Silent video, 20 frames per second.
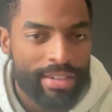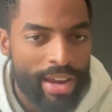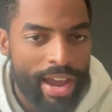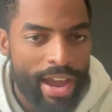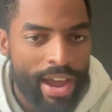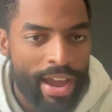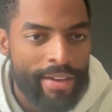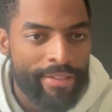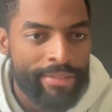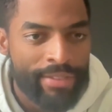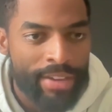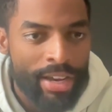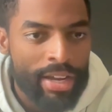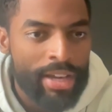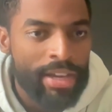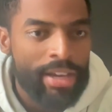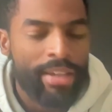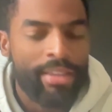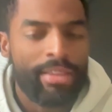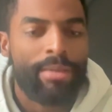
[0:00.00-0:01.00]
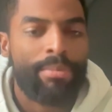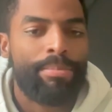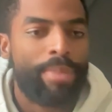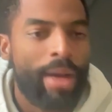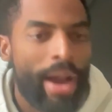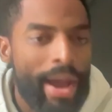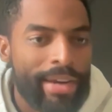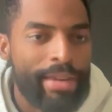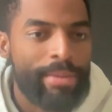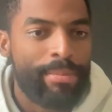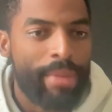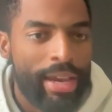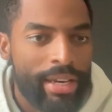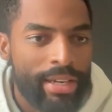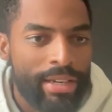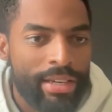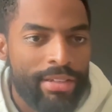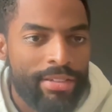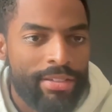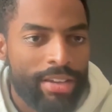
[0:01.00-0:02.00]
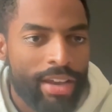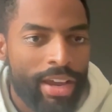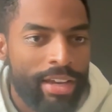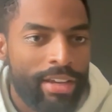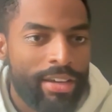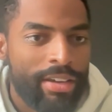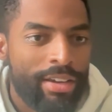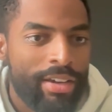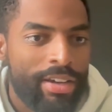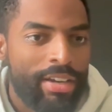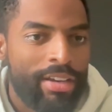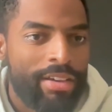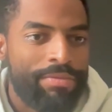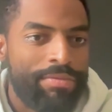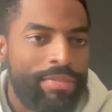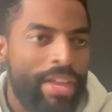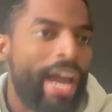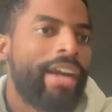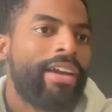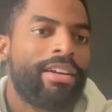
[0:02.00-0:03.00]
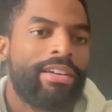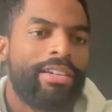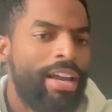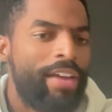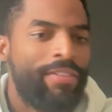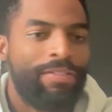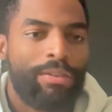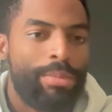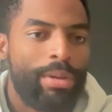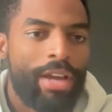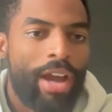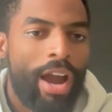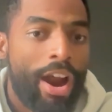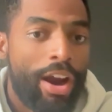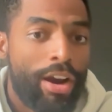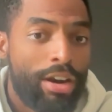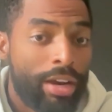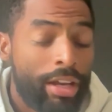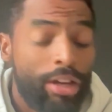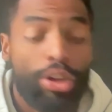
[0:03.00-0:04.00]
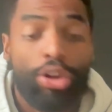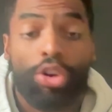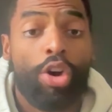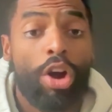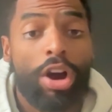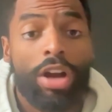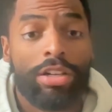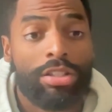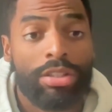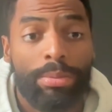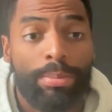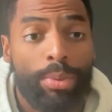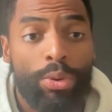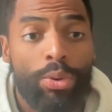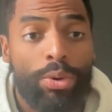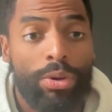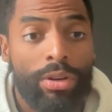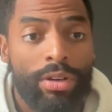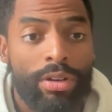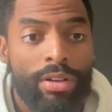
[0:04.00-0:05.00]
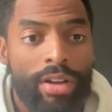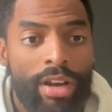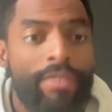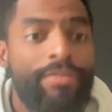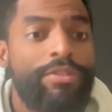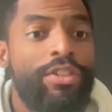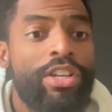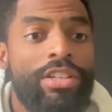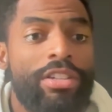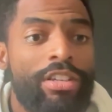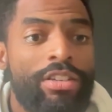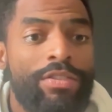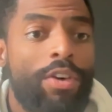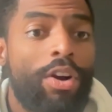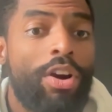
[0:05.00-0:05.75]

staff and the body maintenance, like that could definitely be higher, like across the board of just as